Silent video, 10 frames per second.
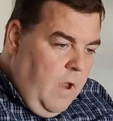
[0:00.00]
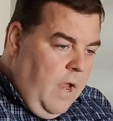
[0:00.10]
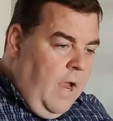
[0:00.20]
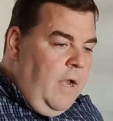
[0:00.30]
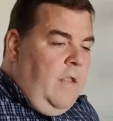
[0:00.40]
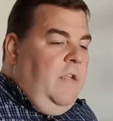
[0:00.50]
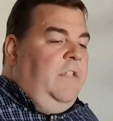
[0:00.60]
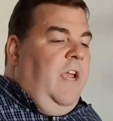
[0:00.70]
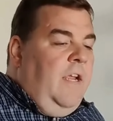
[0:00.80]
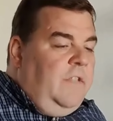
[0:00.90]
and in
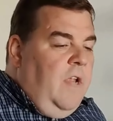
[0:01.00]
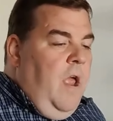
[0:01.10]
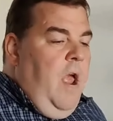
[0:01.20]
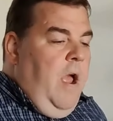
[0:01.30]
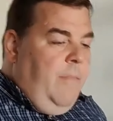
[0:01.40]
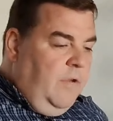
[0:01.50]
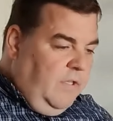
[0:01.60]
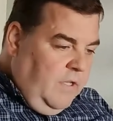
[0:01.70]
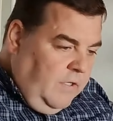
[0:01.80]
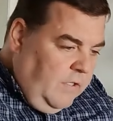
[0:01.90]
this case, I'm
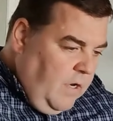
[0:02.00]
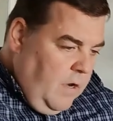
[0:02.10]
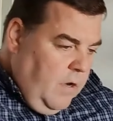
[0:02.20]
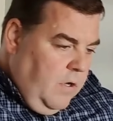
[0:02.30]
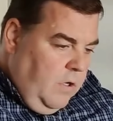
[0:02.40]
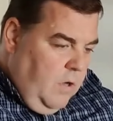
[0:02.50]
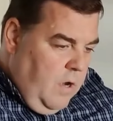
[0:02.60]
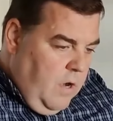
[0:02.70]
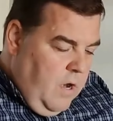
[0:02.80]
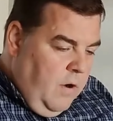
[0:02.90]
using this
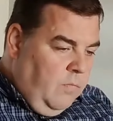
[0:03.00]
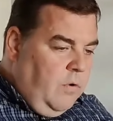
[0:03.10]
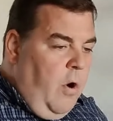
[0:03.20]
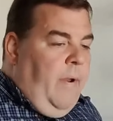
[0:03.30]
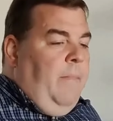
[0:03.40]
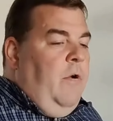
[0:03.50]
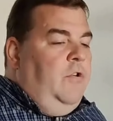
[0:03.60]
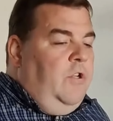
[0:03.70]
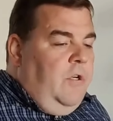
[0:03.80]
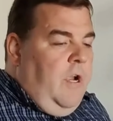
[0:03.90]
in a rowing
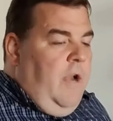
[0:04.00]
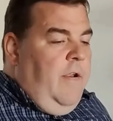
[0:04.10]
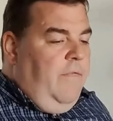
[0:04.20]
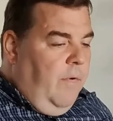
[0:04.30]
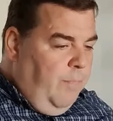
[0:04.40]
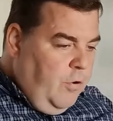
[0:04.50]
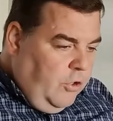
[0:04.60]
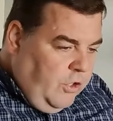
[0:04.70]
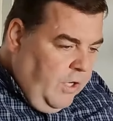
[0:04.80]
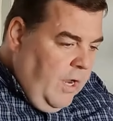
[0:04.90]
motion, kind of, or
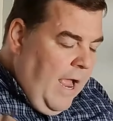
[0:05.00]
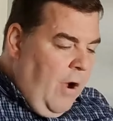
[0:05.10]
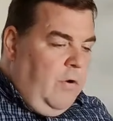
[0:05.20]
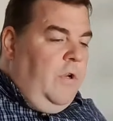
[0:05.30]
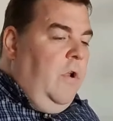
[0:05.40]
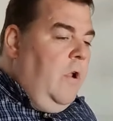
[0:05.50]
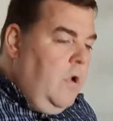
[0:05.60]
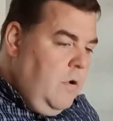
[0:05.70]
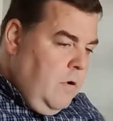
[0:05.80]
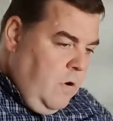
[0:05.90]
pushing out,
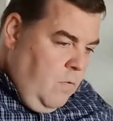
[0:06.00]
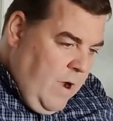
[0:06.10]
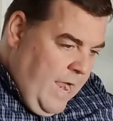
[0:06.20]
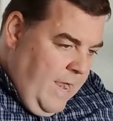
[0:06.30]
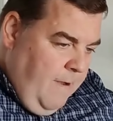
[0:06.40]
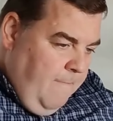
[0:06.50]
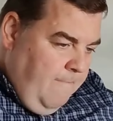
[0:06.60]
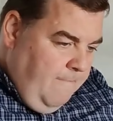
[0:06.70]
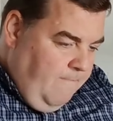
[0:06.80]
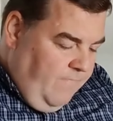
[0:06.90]
away,
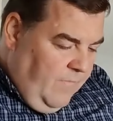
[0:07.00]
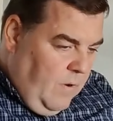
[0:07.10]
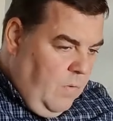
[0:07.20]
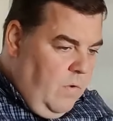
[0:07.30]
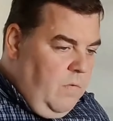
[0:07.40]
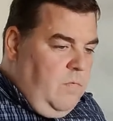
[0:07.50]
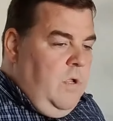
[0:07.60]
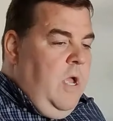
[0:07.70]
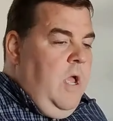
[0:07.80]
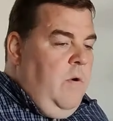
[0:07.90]

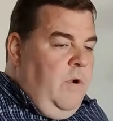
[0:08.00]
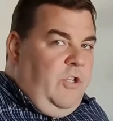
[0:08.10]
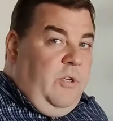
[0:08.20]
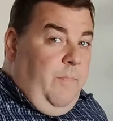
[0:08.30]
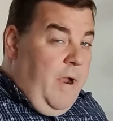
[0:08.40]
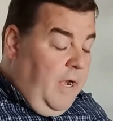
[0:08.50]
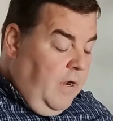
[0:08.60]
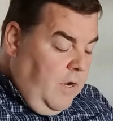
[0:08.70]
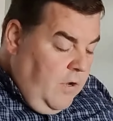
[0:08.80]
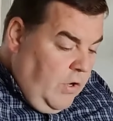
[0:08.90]
which
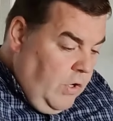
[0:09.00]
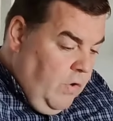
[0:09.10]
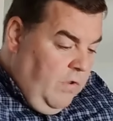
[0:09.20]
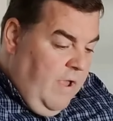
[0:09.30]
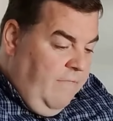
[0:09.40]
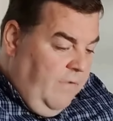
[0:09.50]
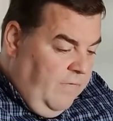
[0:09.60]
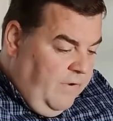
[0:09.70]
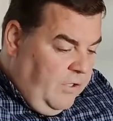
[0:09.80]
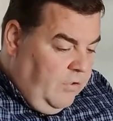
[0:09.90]
depending on your level
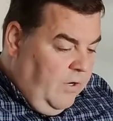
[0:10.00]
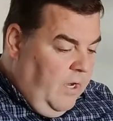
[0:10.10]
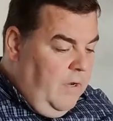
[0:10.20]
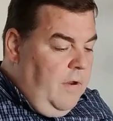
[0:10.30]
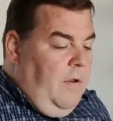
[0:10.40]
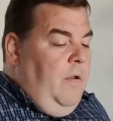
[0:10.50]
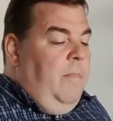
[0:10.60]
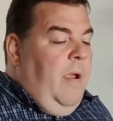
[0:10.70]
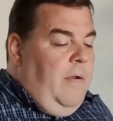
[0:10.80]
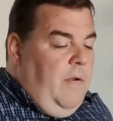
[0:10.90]
of injury, you
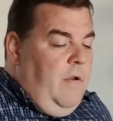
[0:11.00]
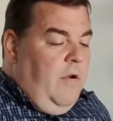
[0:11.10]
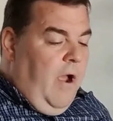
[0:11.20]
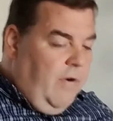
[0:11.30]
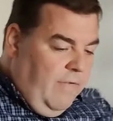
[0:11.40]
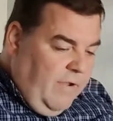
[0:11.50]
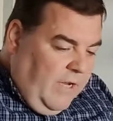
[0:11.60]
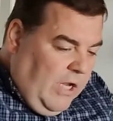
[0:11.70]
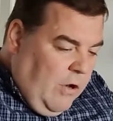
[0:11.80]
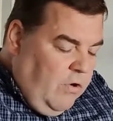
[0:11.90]
might, I don't have a
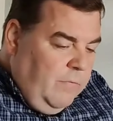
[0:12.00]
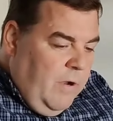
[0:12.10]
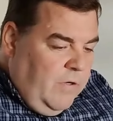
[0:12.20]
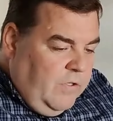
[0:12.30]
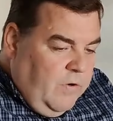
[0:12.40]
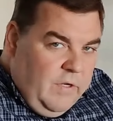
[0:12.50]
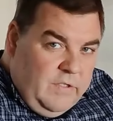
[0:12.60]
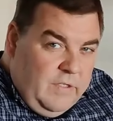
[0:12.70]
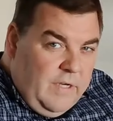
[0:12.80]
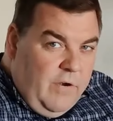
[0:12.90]
huge amount of strength
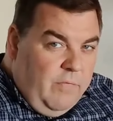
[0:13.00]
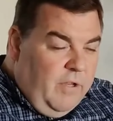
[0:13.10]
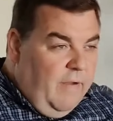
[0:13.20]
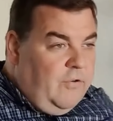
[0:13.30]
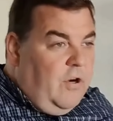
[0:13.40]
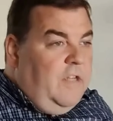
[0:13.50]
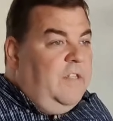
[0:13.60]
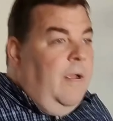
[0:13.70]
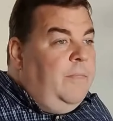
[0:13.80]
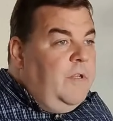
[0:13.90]
since I don't really have
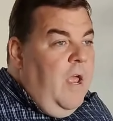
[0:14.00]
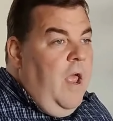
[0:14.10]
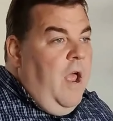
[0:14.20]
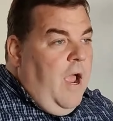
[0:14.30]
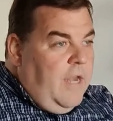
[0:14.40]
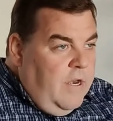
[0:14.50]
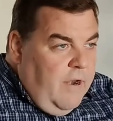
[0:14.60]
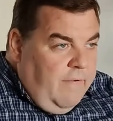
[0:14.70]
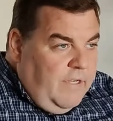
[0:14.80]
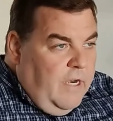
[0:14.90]
triceps. I did
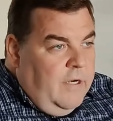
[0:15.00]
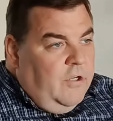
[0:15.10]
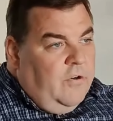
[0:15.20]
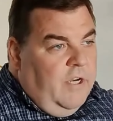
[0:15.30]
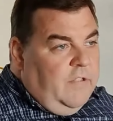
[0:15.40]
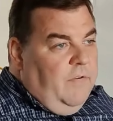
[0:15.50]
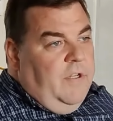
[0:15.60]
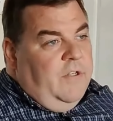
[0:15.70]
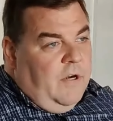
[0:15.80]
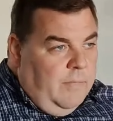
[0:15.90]
have a tendon transfer in
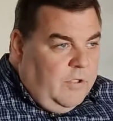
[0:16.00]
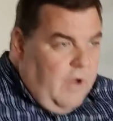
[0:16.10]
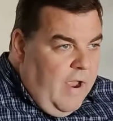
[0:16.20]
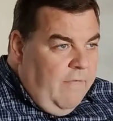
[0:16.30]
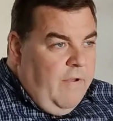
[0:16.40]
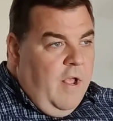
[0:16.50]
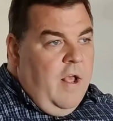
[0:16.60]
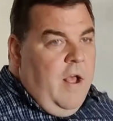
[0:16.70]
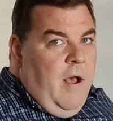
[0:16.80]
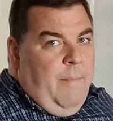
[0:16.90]
this arm, so I have
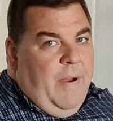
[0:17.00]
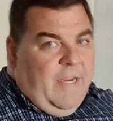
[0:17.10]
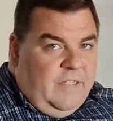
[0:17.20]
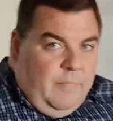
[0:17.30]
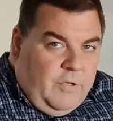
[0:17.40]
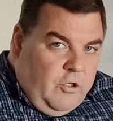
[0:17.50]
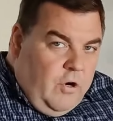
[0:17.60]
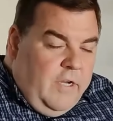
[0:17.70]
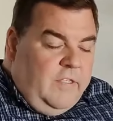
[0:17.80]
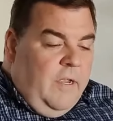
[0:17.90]
a bicep to
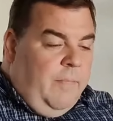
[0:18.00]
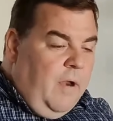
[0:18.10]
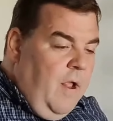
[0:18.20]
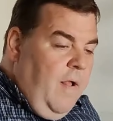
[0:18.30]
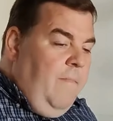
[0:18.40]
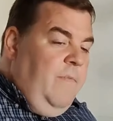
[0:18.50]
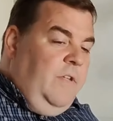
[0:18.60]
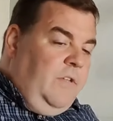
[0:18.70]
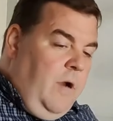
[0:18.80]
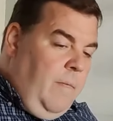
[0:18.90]
tricep.
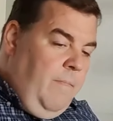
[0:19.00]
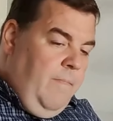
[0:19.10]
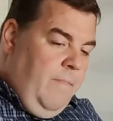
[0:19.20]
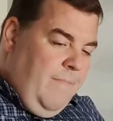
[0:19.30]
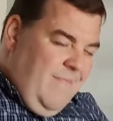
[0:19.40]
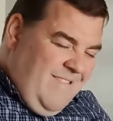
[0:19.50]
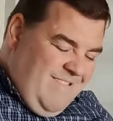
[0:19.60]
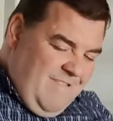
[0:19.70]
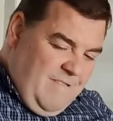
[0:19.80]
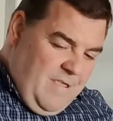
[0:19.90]
This arm,
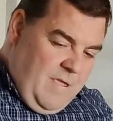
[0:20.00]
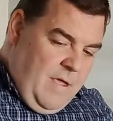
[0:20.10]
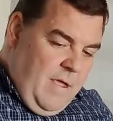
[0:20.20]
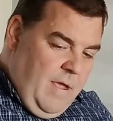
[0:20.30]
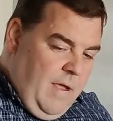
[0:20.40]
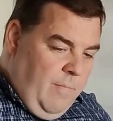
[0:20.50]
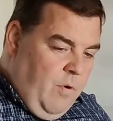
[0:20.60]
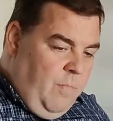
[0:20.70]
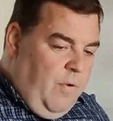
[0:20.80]
I'm more